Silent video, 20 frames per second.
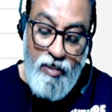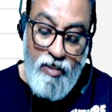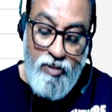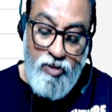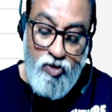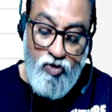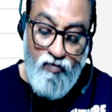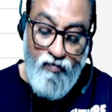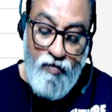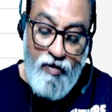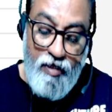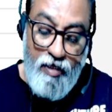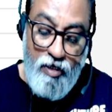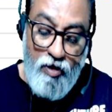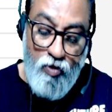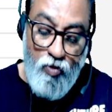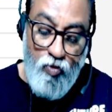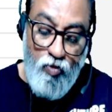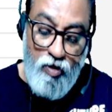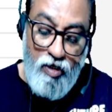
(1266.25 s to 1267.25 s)

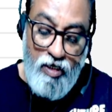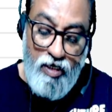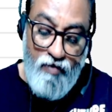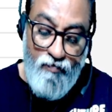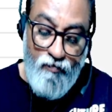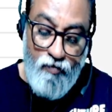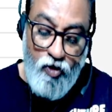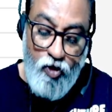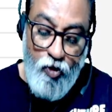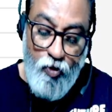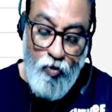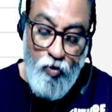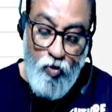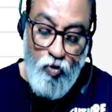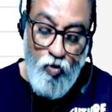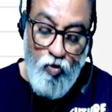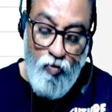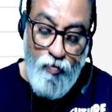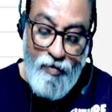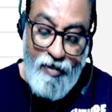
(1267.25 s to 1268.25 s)
square root of
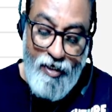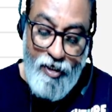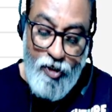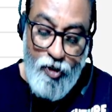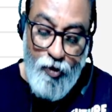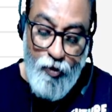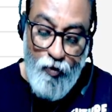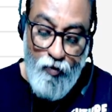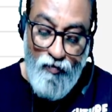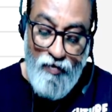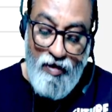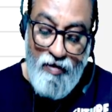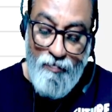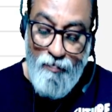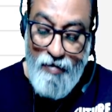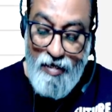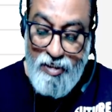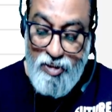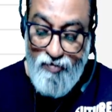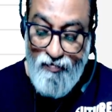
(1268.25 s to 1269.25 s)
q2 by q1
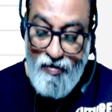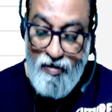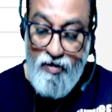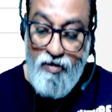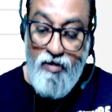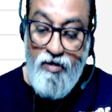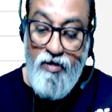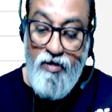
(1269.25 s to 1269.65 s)
plus 1.